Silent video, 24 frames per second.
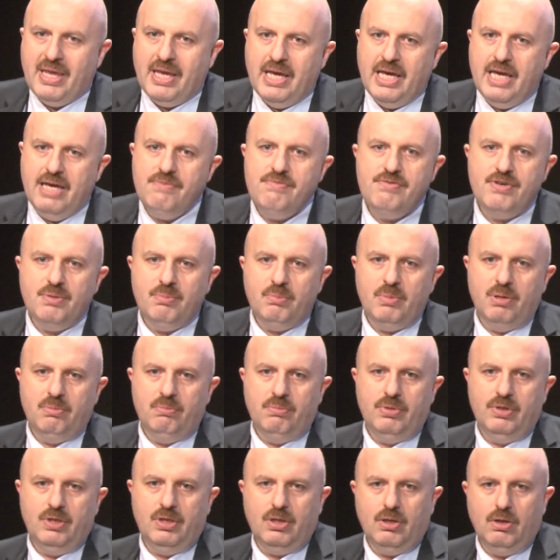Every
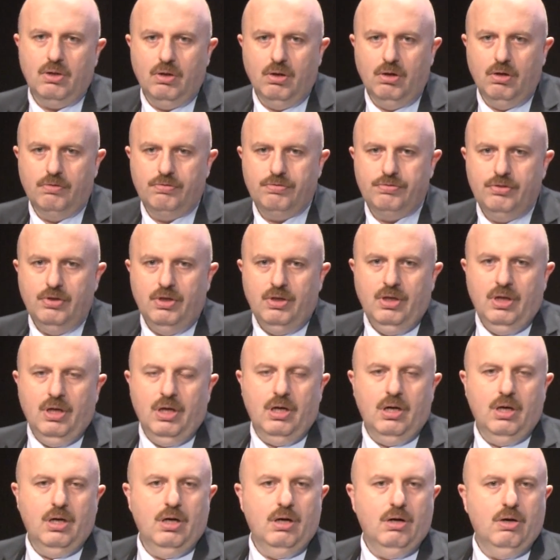member of
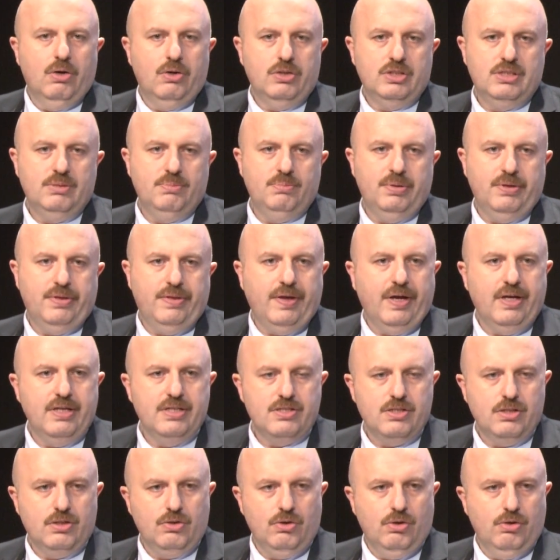or
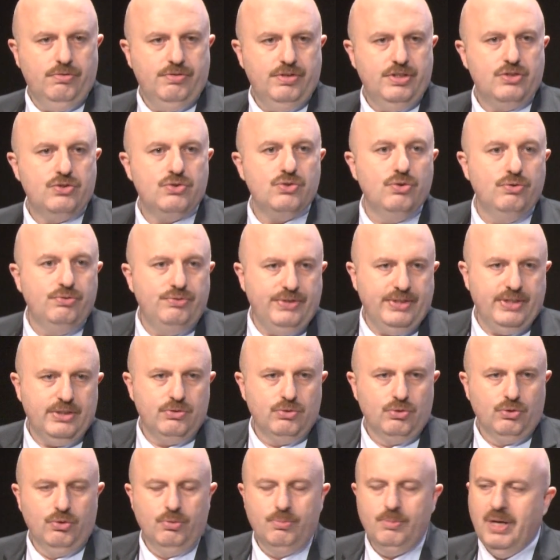sympathizer of a Sufi
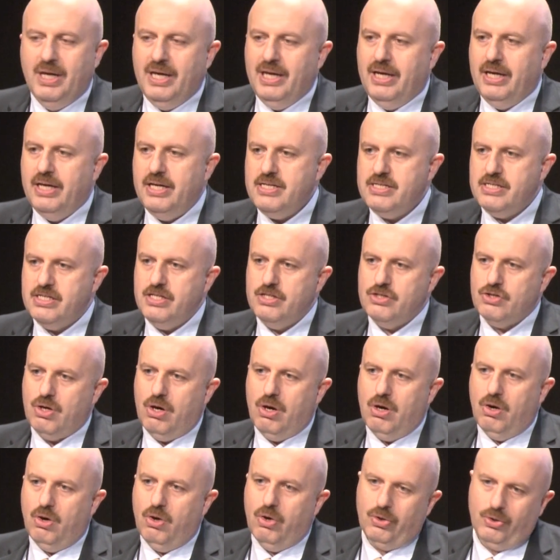group has his
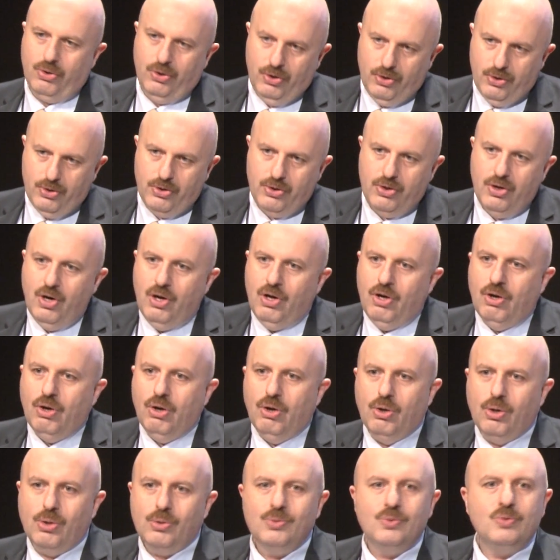or her
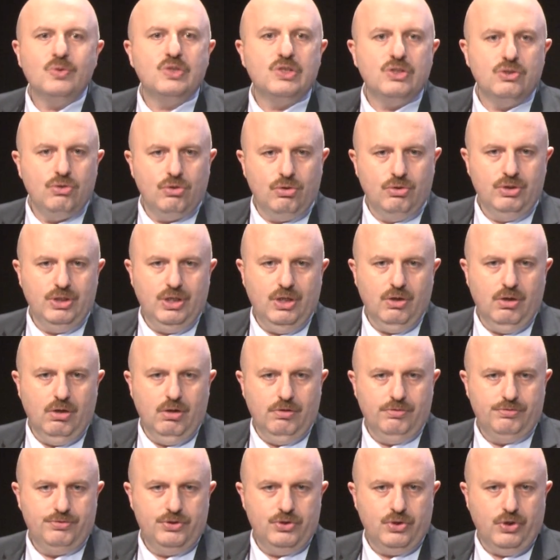own story
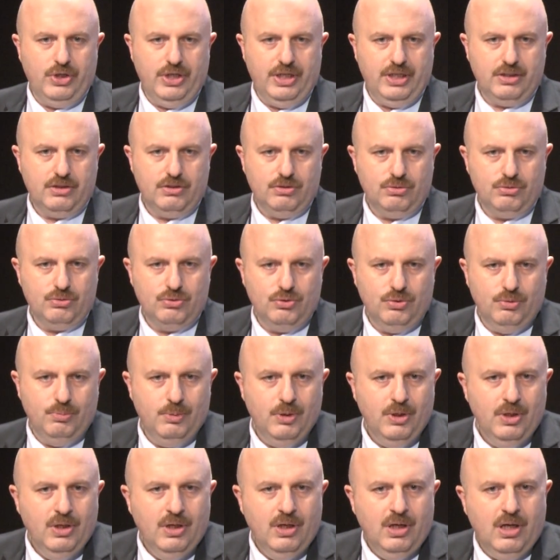of joining the
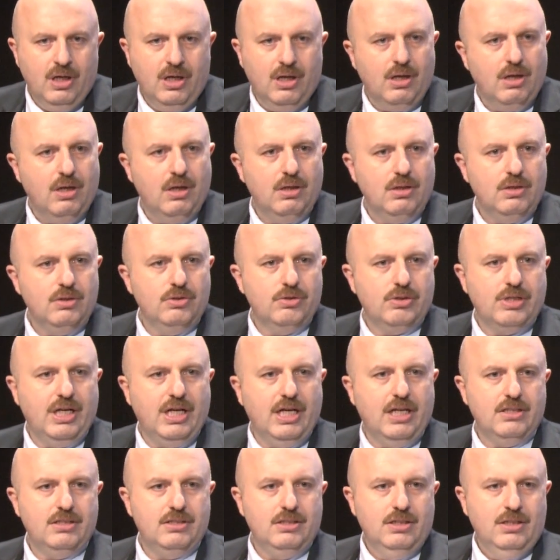group. You
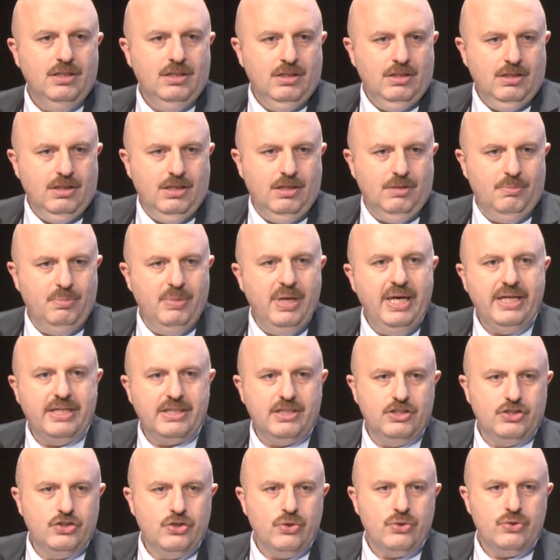cannot
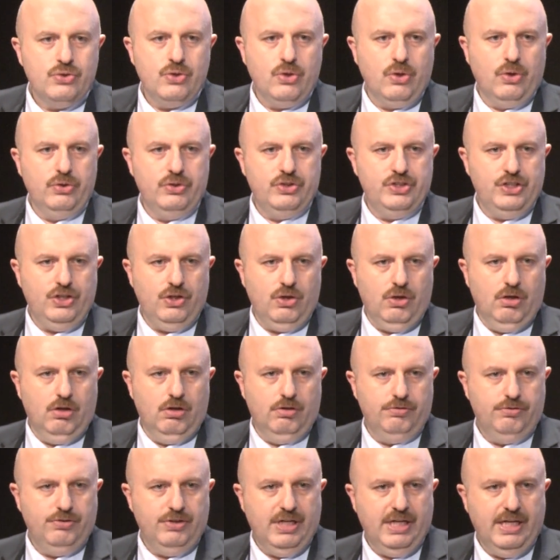make the sociology
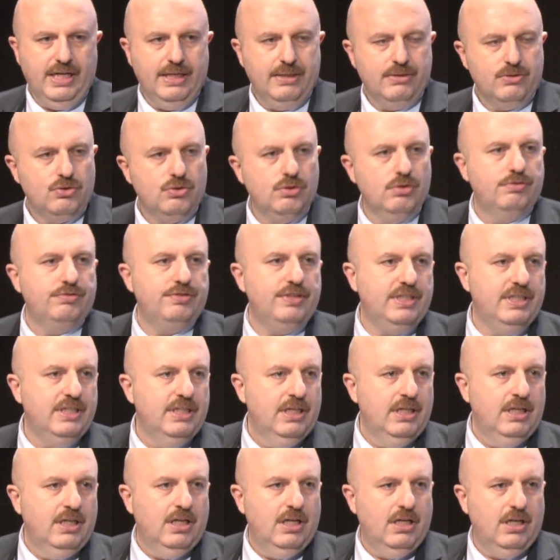of a Sufi,
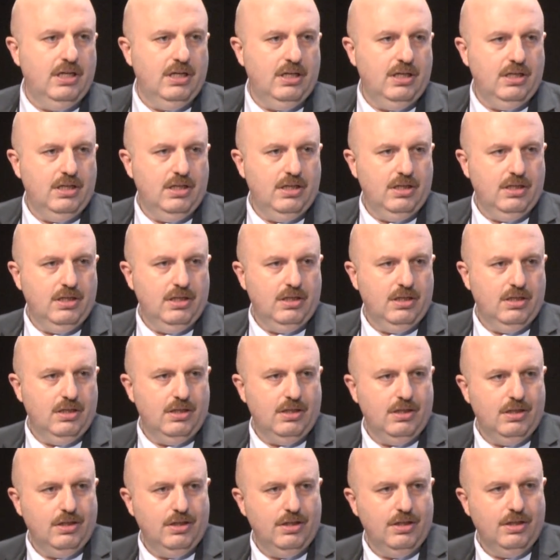
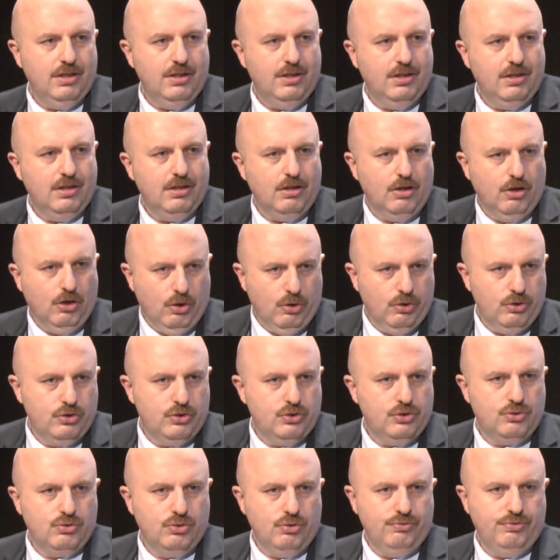
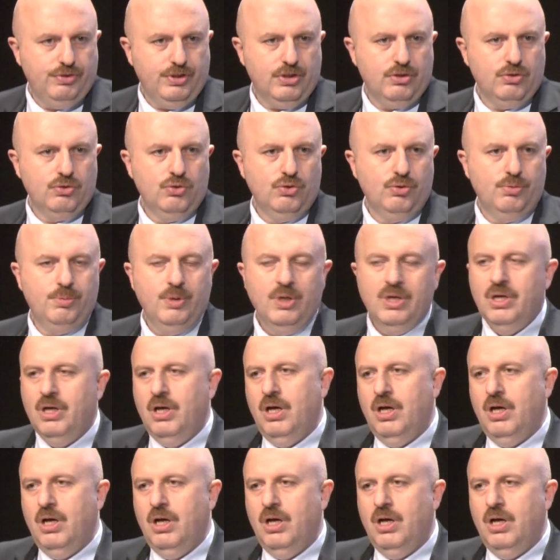large Sufi group,